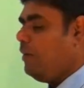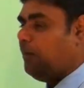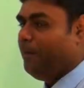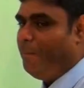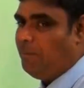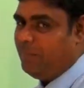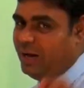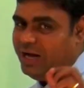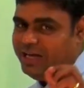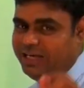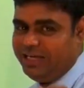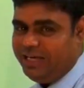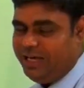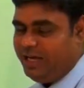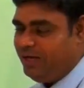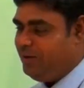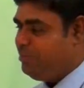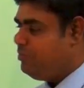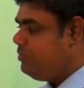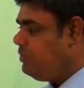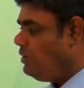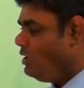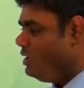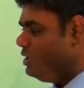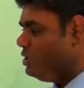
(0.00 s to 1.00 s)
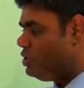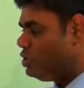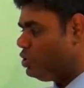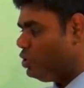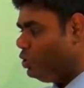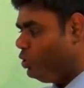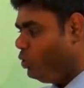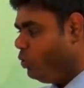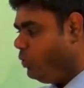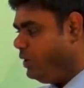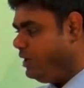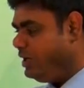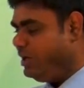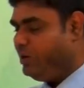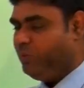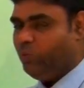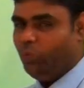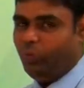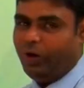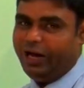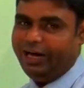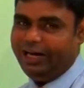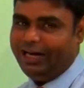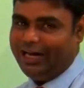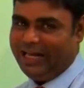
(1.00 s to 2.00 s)
My aim is to do it in
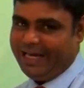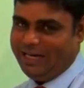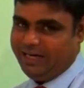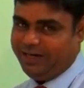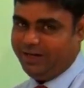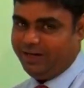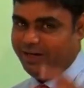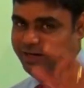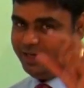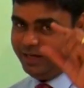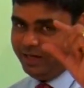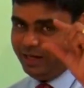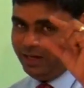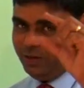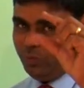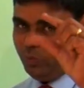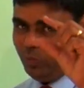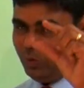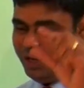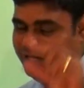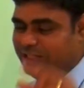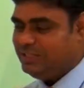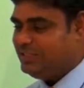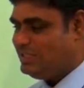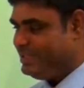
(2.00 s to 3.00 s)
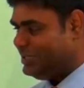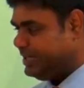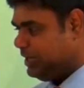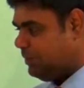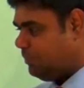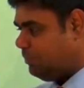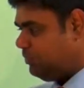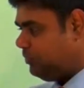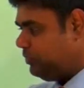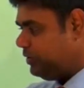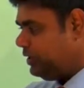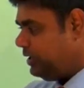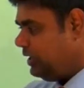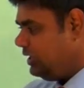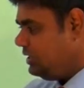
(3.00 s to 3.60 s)
1 line, in 1 step.